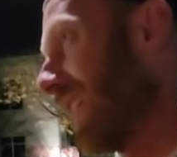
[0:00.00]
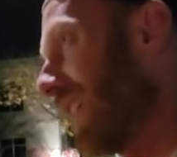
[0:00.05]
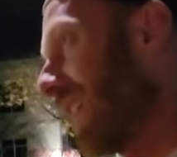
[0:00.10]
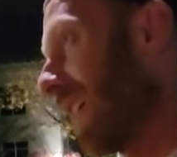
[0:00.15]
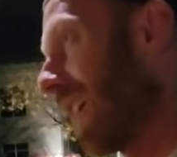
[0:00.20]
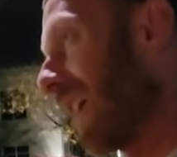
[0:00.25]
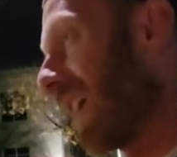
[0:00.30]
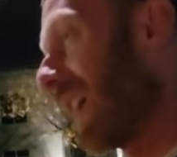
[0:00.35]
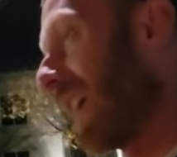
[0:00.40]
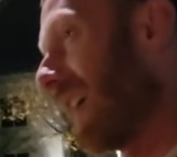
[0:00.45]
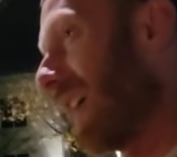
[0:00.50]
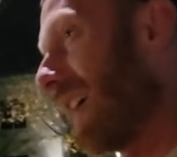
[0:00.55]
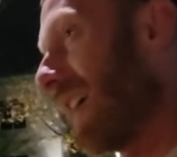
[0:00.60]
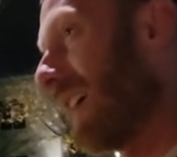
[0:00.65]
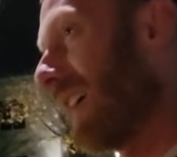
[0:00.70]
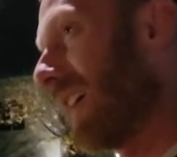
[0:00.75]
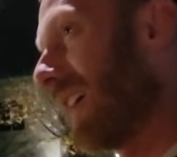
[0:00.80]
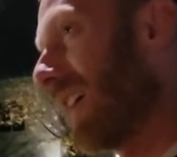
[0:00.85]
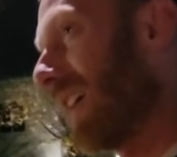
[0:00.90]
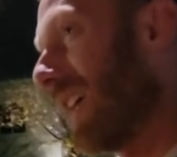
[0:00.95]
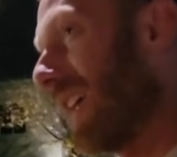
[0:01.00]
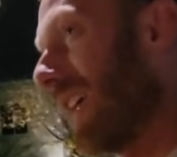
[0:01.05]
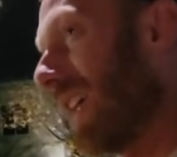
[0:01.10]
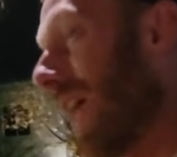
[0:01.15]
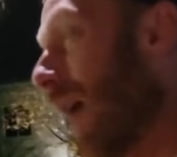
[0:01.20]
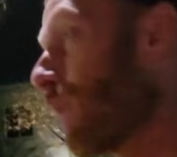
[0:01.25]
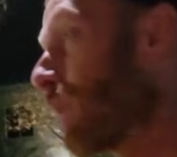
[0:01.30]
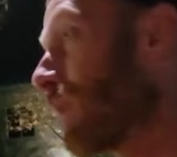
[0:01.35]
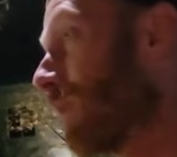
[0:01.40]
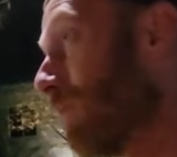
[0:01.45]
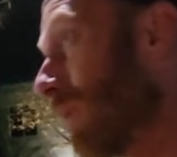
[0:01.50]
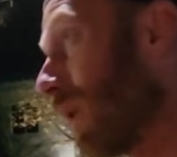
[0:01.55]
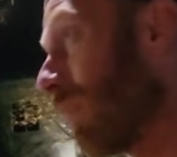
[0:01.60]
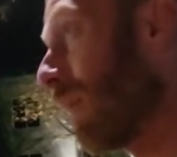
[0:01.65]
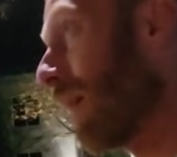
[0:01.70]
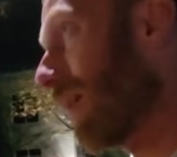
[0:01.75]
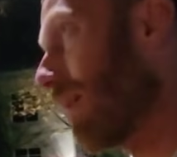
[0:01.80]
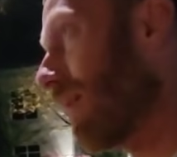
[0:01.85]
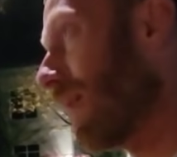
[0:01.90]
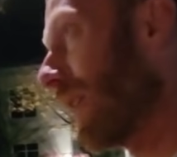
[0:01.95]
Uh, and that was a built
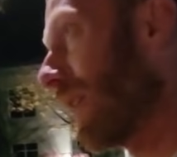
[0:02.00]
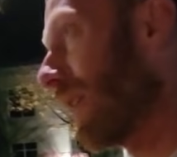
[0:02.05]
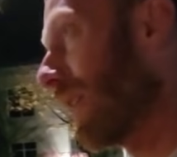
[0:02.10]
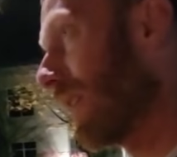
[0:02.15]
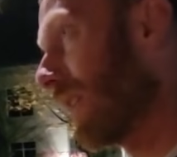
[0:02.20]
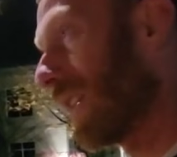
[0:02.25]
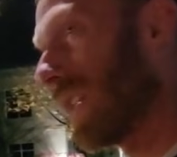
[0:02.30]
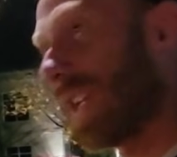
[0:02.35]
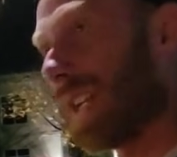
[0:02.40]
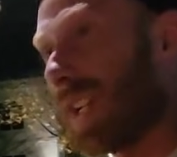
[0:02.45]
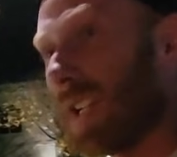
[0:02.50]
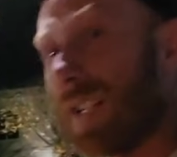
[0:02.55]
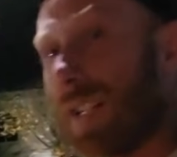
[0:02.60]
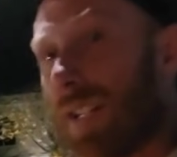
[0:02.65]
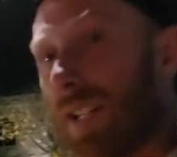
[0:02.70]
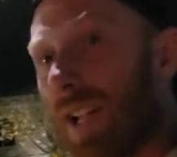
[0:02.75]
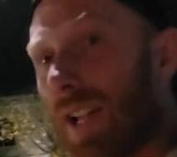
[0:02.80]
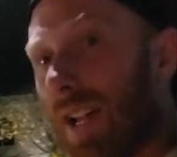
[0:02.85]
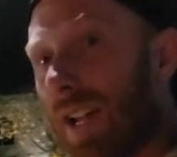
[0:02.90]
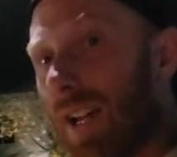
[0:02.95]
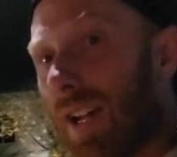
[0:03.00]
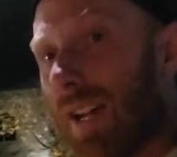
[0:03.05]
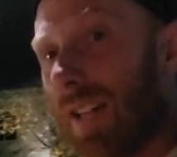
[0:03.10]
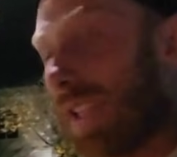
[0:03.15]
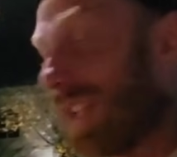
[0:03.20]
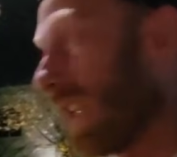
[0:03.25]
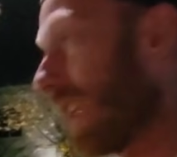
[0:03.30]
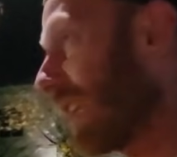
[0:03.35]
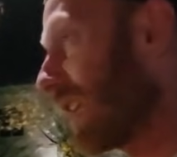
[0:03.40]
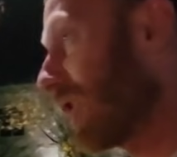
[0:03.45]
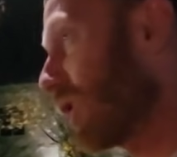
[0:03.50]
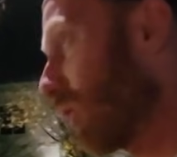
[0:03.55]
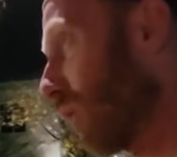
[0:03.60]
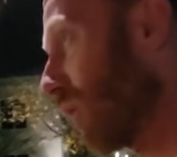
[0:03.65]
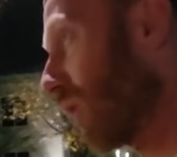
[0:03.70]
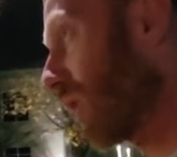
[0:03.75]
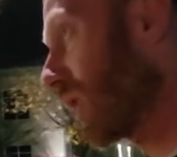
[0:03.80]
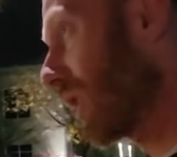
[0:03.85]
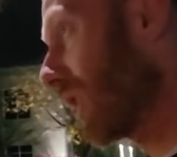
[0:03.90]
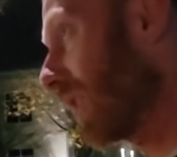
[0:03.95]
bottom end. They did it in uh, they did it in
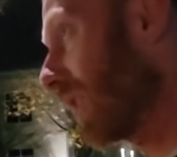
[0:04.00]
Georgia.